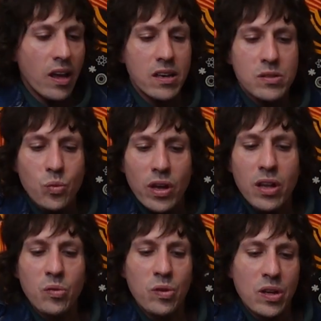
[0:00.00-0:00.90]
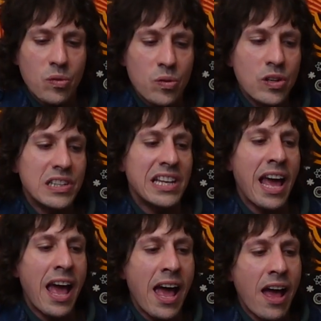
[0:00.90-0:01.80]
as when we were
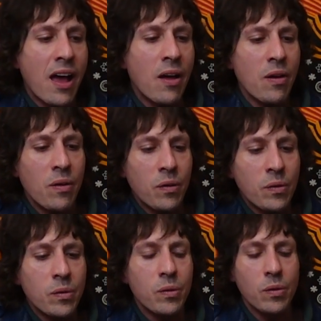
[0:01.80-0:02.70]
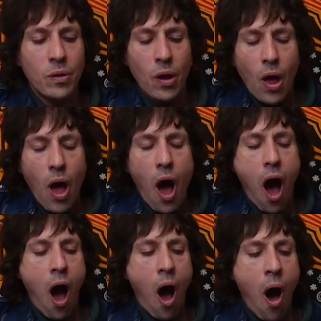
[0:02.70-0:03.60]
down.
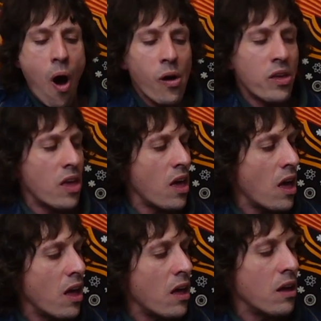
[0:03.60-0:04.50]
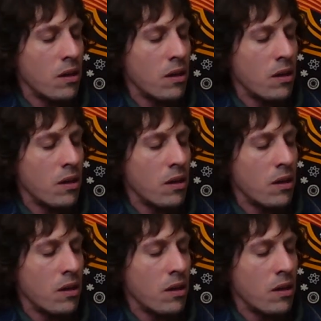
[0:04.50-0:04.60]
Oh yeah.